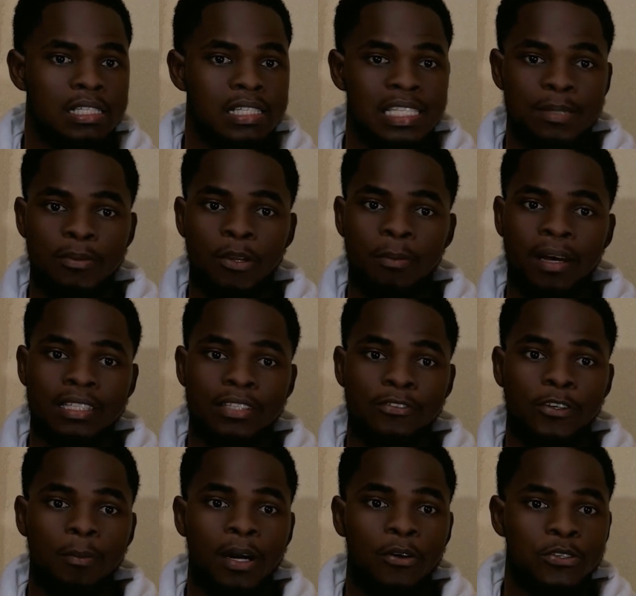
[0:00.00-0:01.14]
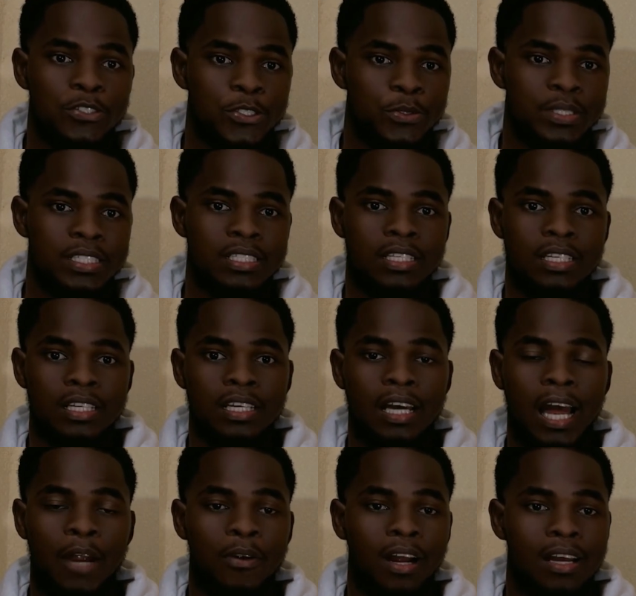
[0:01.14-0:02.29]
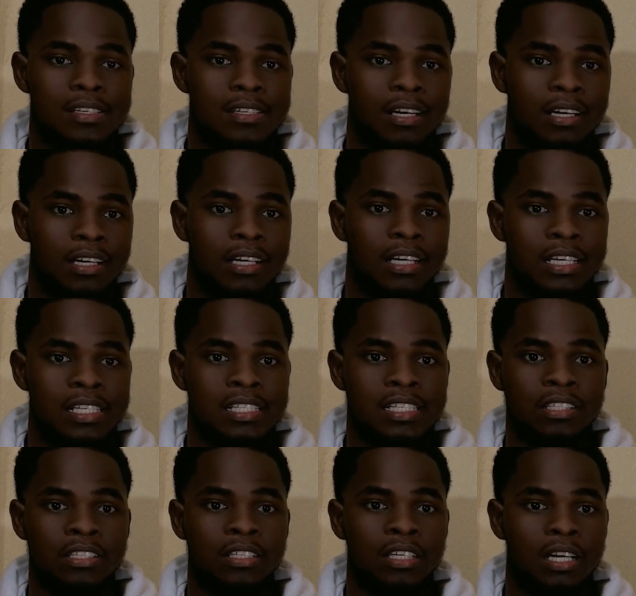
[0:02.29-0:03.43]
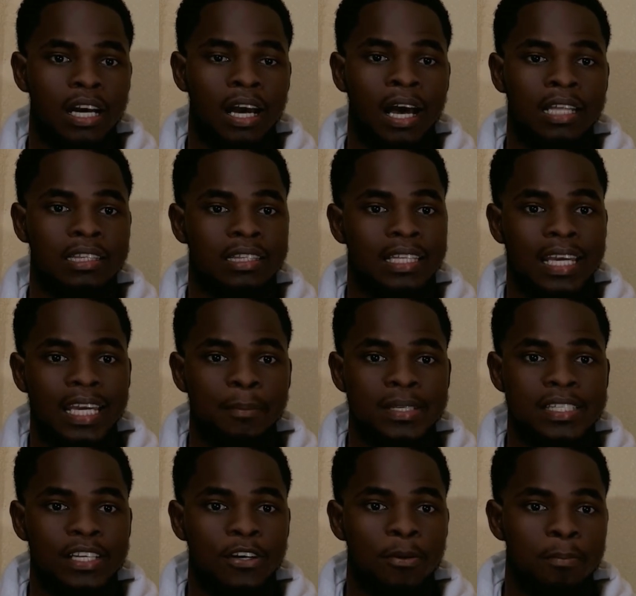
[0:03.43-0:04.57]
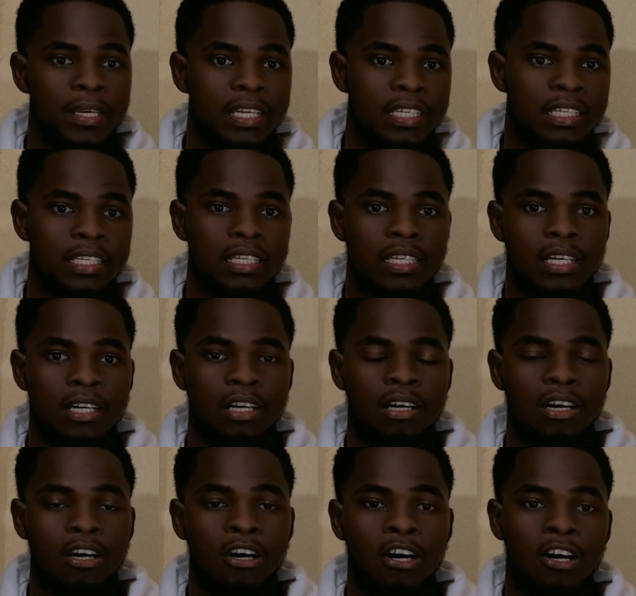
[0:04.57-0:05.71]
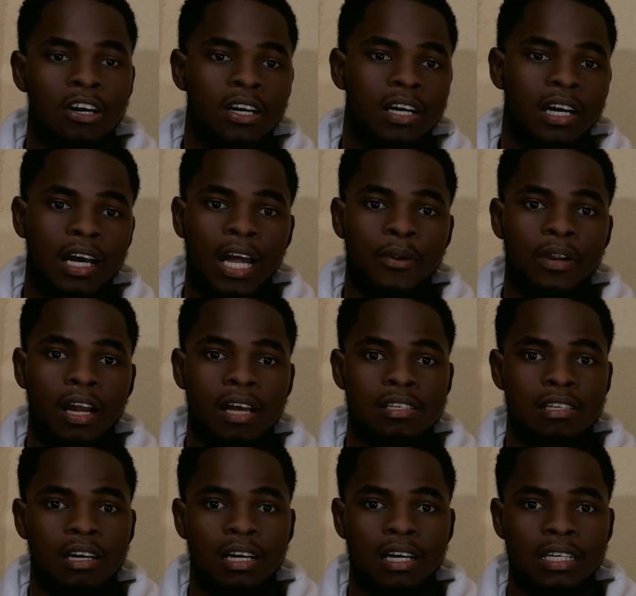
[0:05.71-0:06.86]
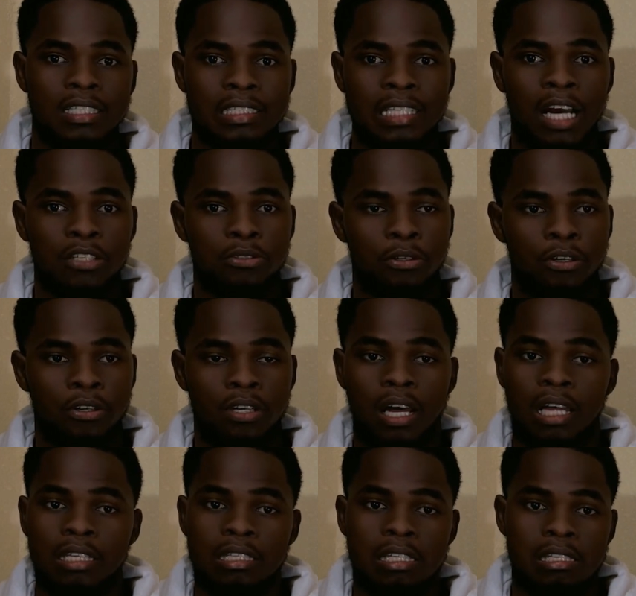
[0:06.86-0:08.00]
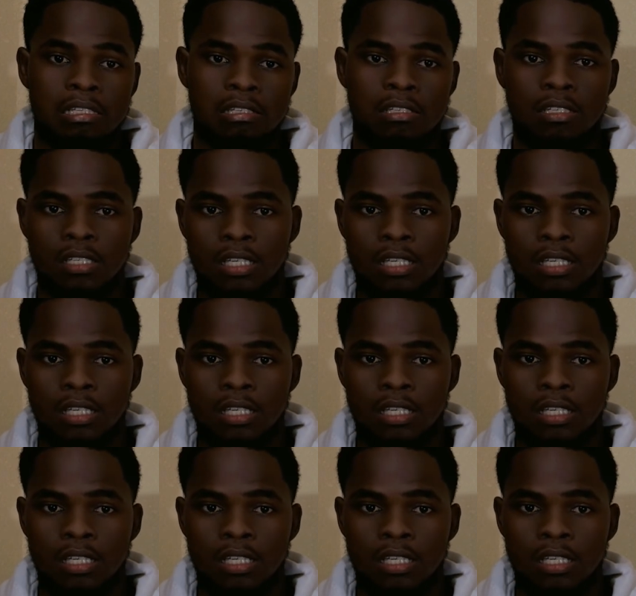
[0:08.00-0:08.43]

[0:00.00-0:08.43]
diplomat for my country, I work as an engineer at ABC company, or I work as a doctor at this